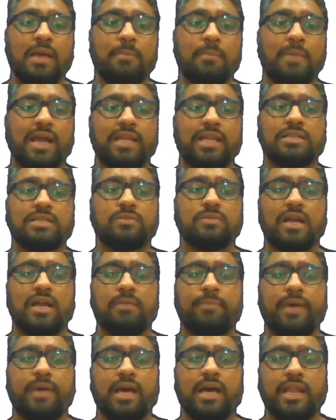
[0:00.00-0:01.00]
Minus
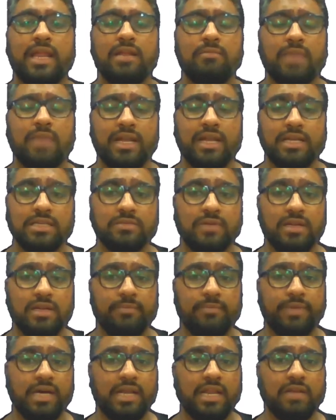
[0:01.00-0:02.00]
1 power
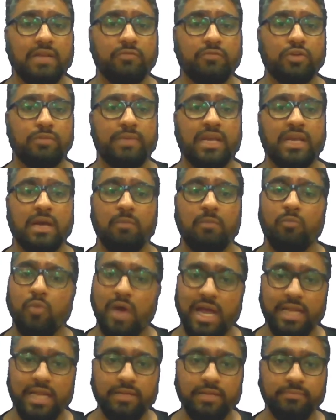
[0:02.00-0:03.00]
n would become
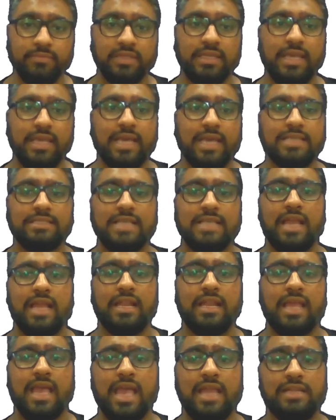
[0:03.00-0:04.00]
1. Yes,
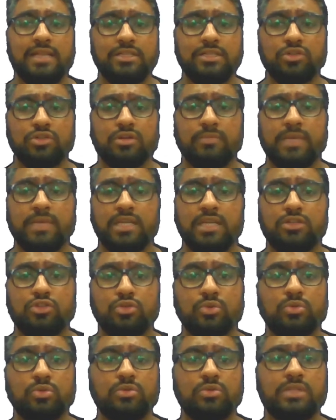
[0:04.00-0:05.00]
and n should be
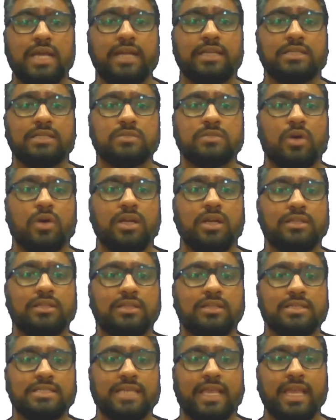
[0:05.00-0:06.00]
2. That is what?
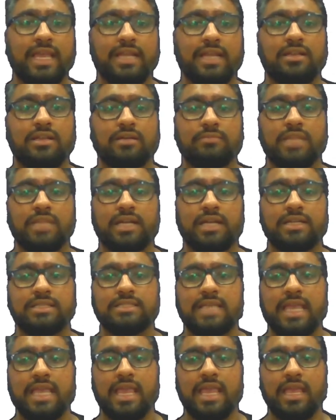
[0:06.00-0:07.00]
The second term, that
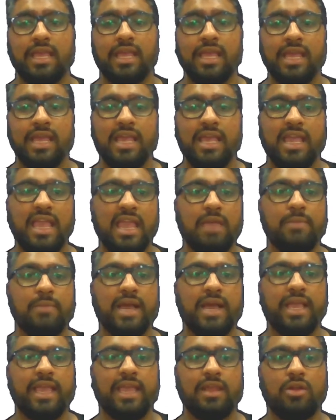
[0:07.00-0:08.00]
is a. A
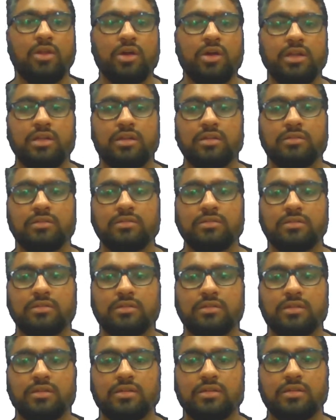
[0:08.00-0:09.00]
by a naught
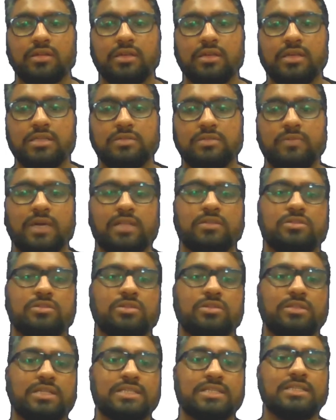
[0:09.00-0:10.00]
is 1.
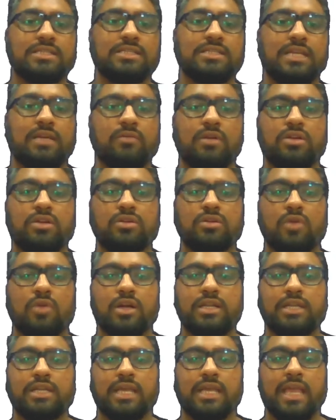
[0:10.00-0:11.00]
So this is equal to
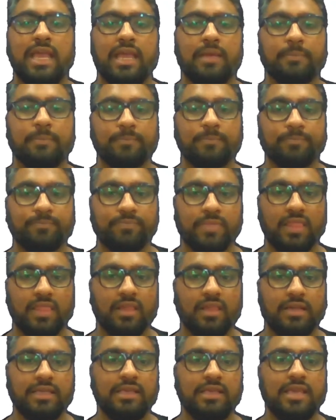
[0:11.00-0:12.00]
what? A.
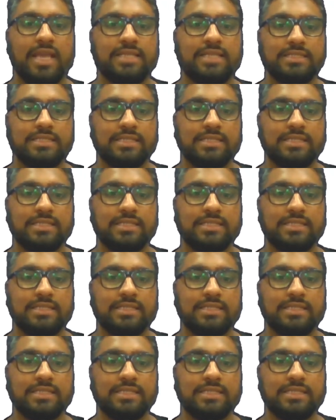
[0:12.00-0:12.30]
Yes.